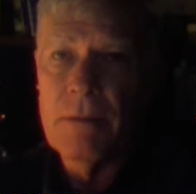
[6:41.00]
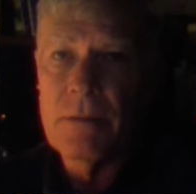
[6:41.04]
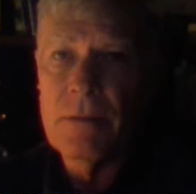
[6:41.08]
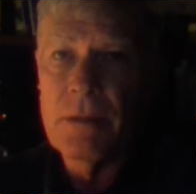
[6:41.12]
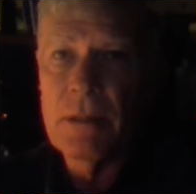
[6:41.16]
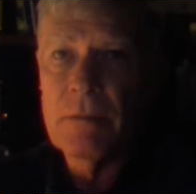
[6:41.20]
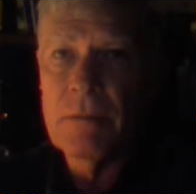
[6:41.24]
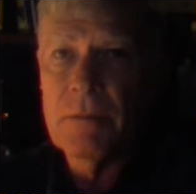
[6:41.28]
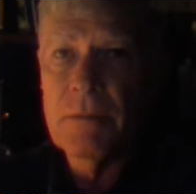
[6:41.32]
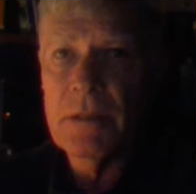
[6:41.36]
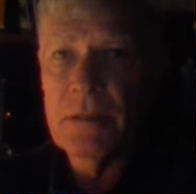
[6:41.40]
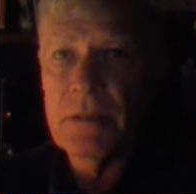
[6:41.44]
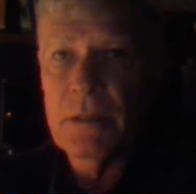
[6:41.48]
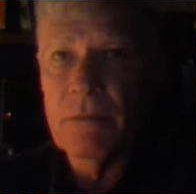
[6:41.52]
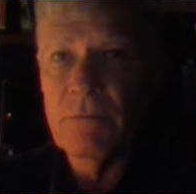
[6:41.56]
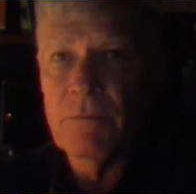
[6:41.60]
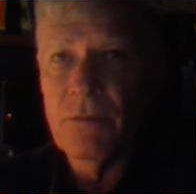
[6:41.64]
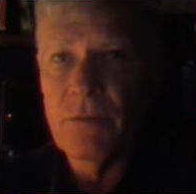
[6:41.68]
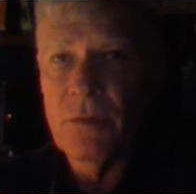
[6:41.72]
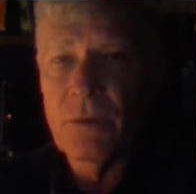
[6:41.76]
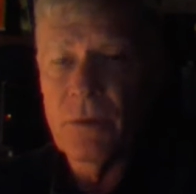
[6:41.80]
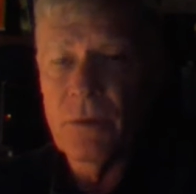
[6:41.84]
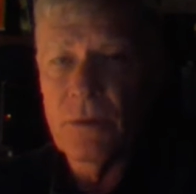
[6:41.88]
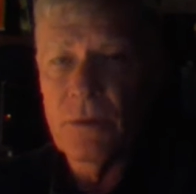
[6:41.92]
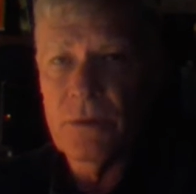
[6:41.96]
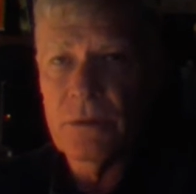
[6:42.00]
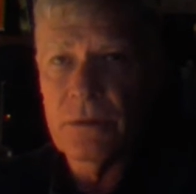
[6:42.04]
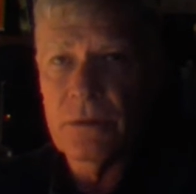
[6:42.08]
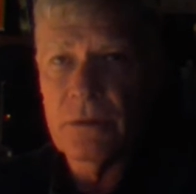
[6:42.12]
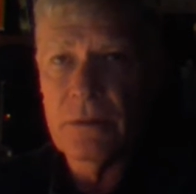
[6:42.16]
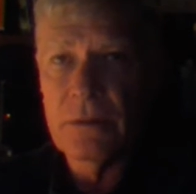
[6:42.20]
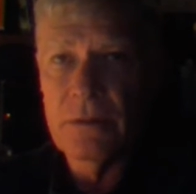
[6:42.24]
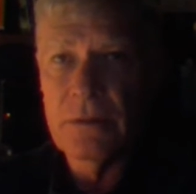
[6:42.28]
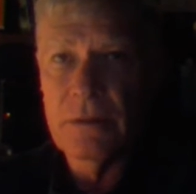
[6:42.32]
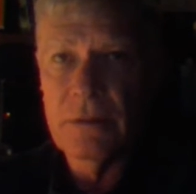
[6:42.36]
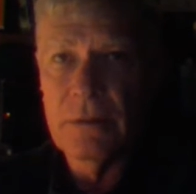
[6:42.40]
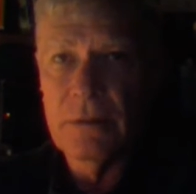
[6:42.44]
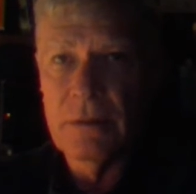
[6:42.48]
the MSM for
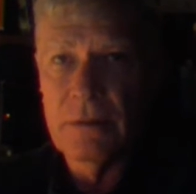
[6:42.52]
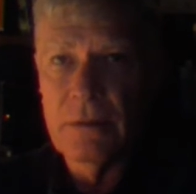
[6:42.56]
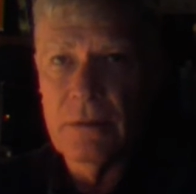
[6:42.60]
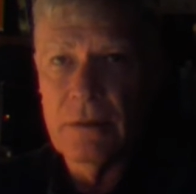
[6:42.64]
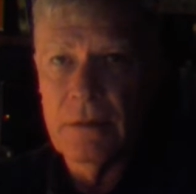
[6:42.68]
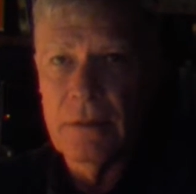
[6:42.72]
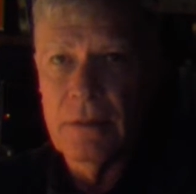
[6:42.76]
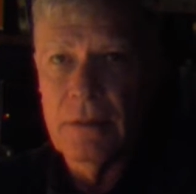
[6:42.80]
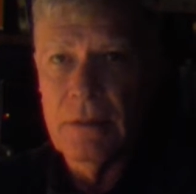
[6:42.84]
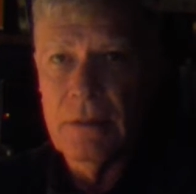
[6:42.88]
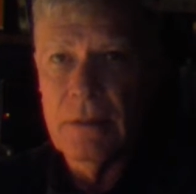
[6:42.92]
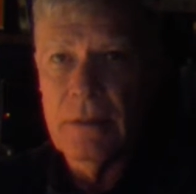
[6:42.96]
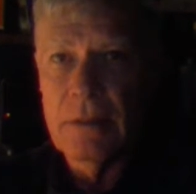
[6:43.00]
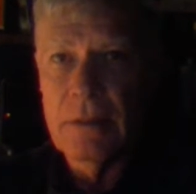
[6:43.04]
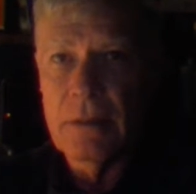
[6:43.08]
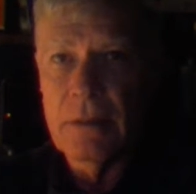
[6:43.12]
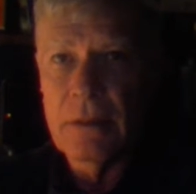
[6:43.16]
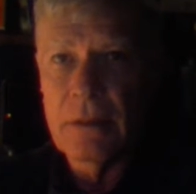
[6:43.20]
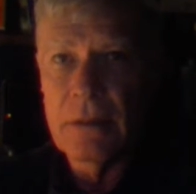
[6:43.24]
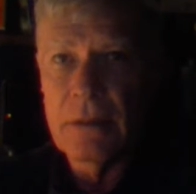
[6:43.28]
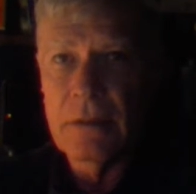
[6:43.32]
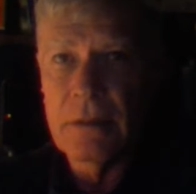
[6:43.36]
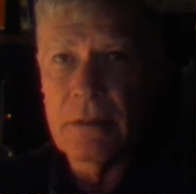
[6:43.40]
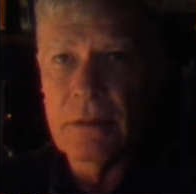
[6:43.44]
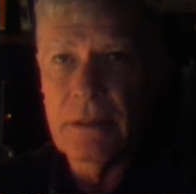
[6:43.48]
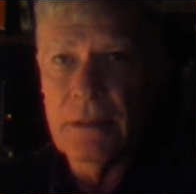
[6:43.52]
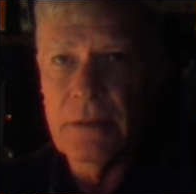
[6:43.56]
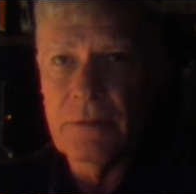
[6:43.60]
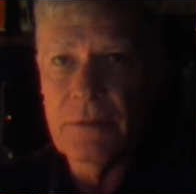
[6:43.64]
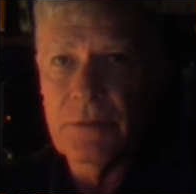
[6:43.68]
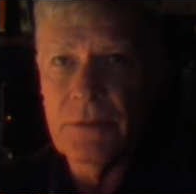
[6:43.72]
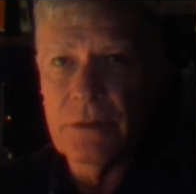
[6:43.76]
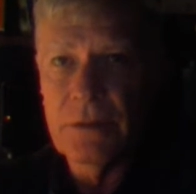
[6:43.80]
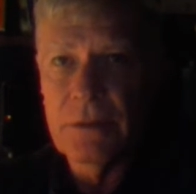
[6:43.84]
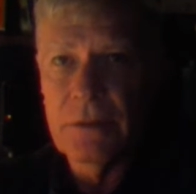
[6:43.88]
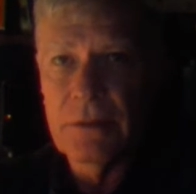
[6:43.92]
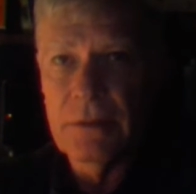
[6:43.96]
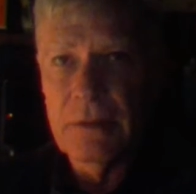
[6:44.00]
horses gives
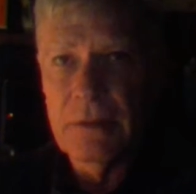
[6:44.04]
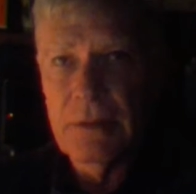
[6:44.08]
you.